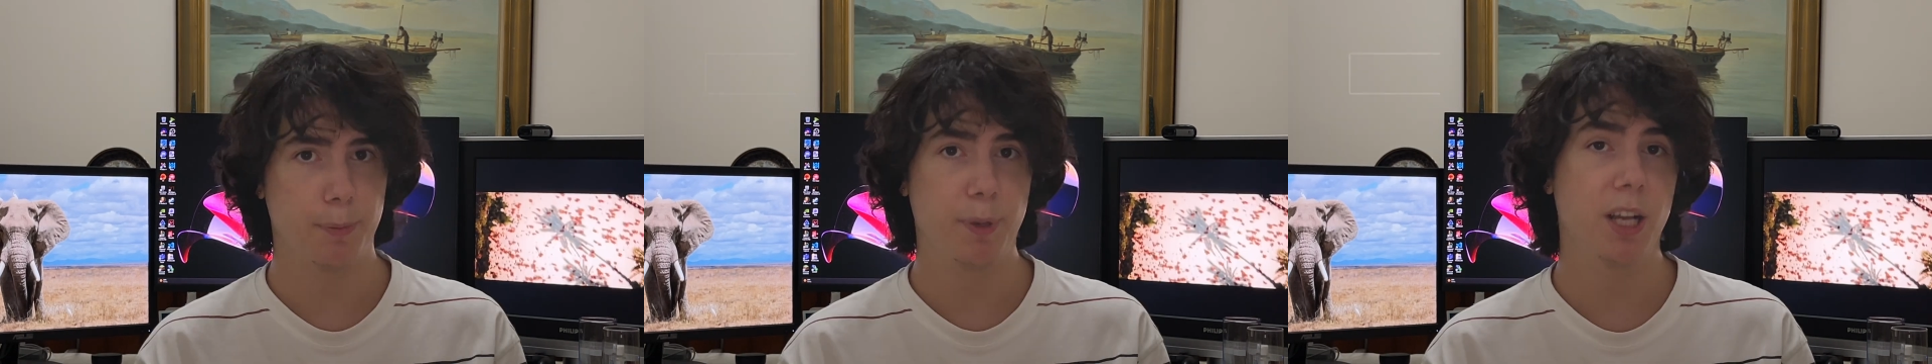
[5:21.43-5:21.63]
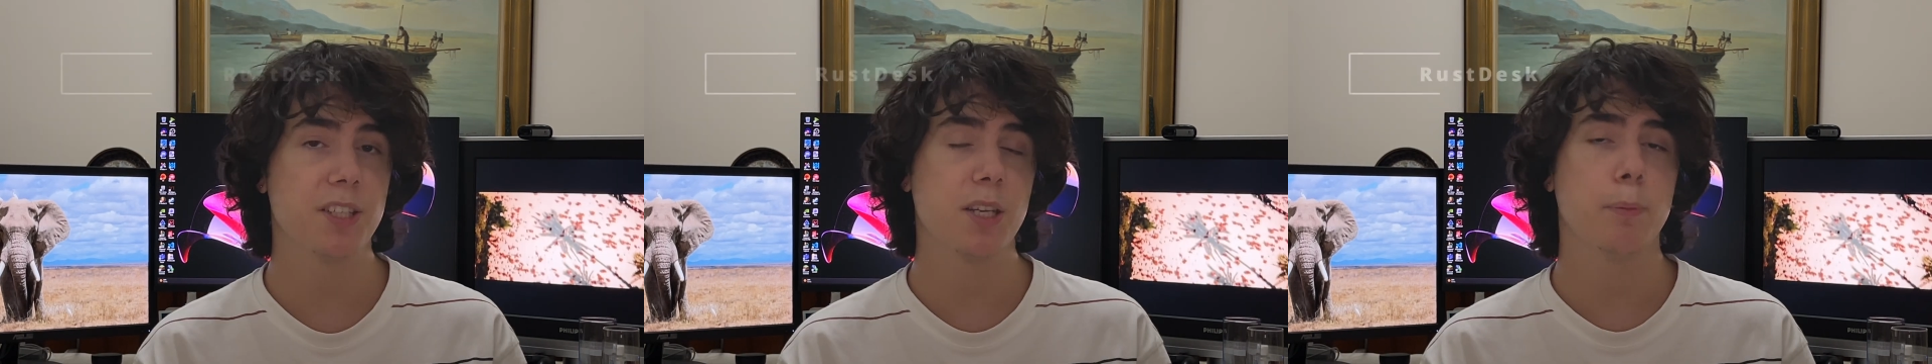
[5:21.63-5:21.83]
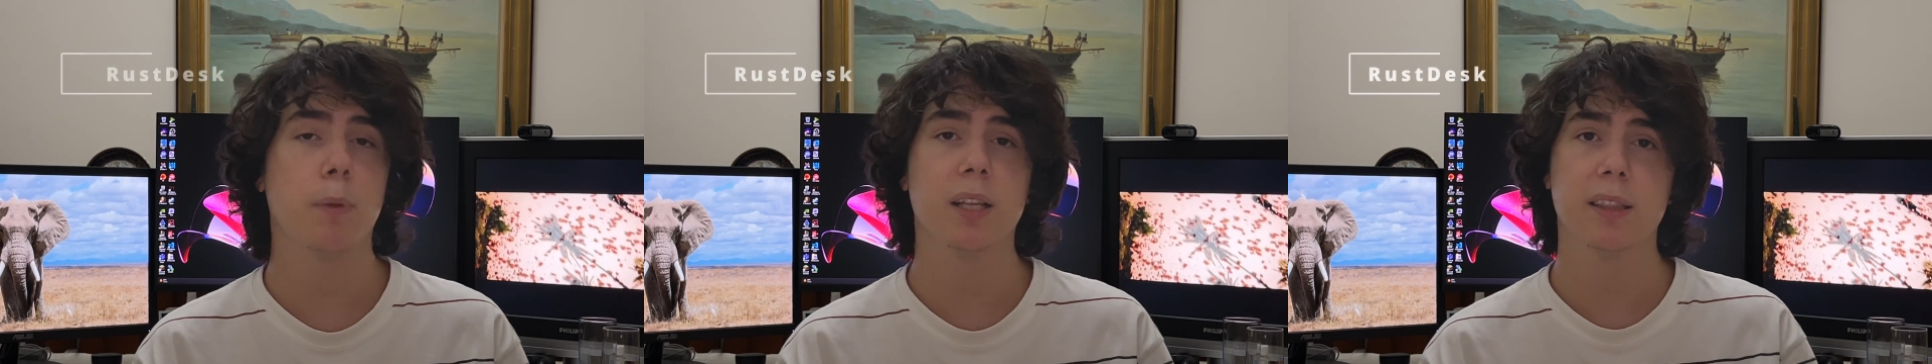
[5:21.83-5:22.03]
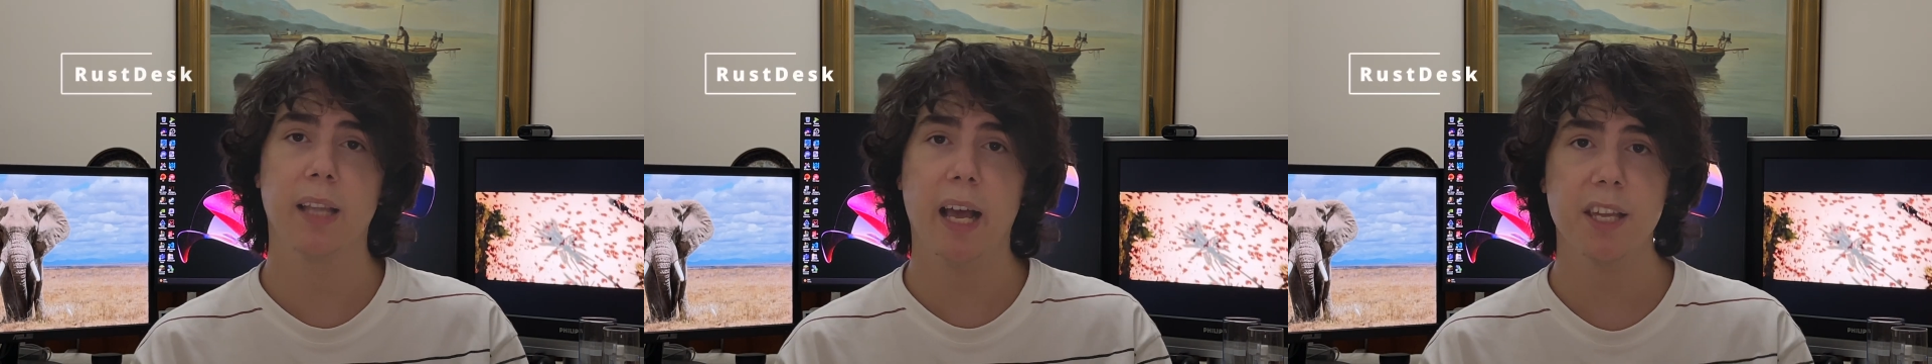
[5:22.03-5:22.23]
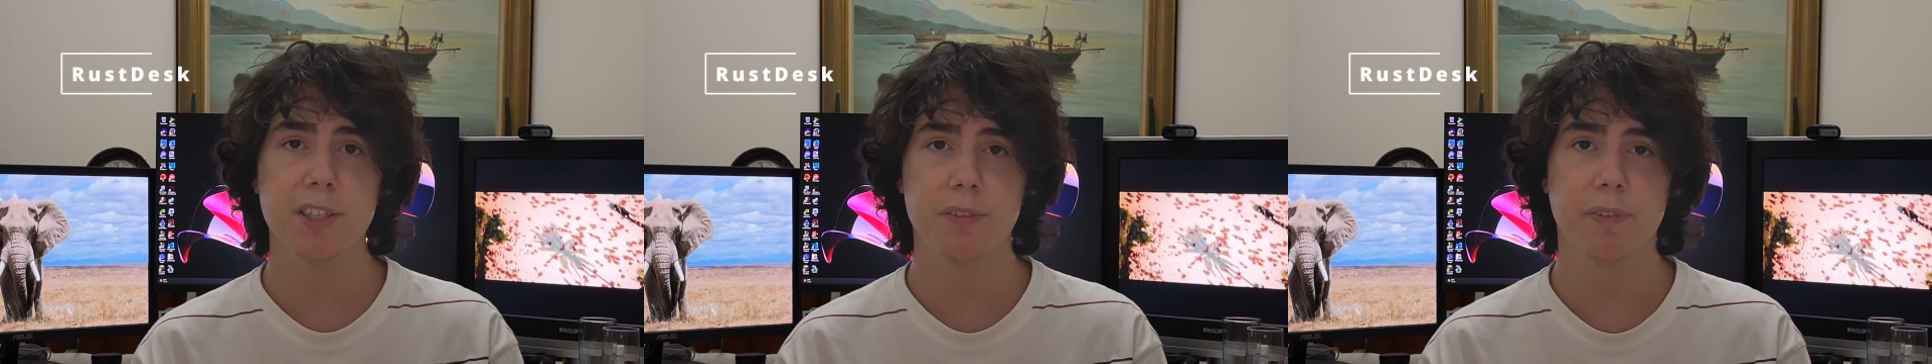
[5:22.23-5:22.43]
because in my
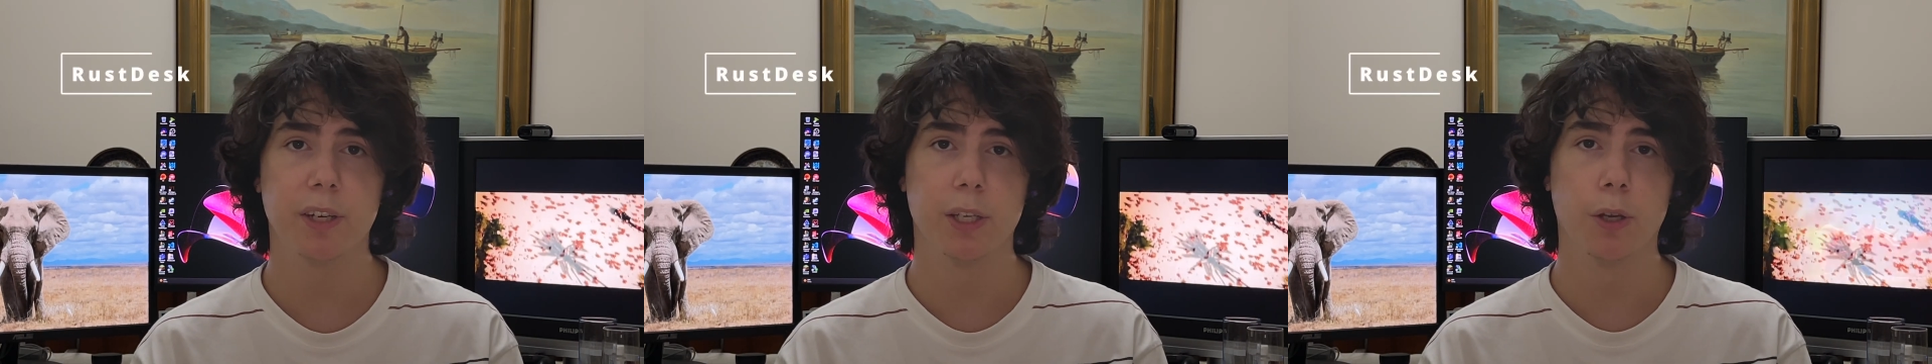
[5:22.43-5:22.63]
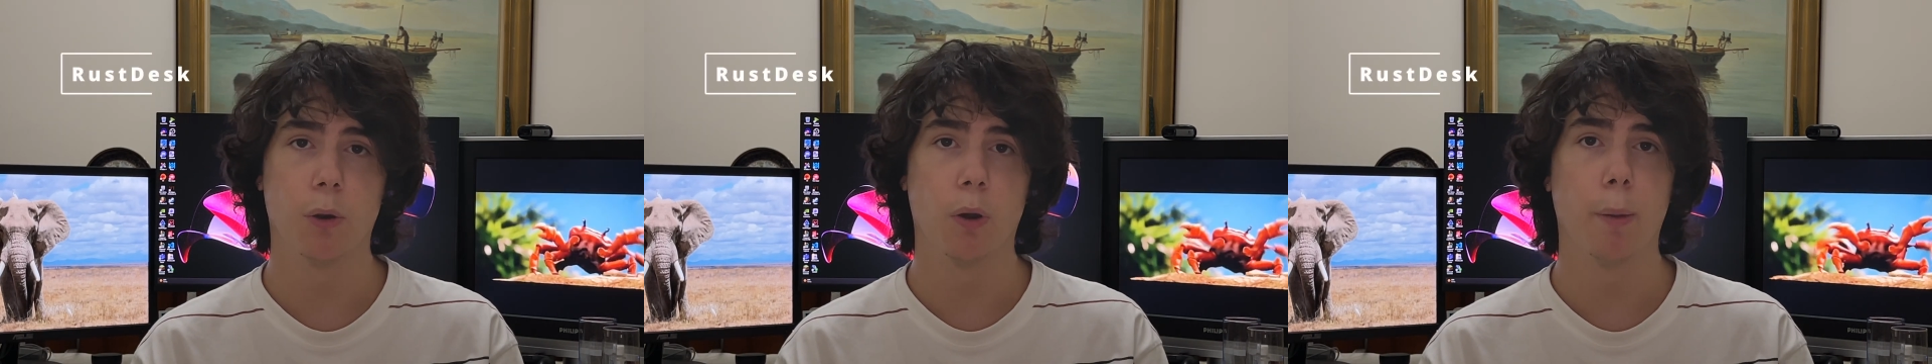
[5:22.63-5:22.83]
last video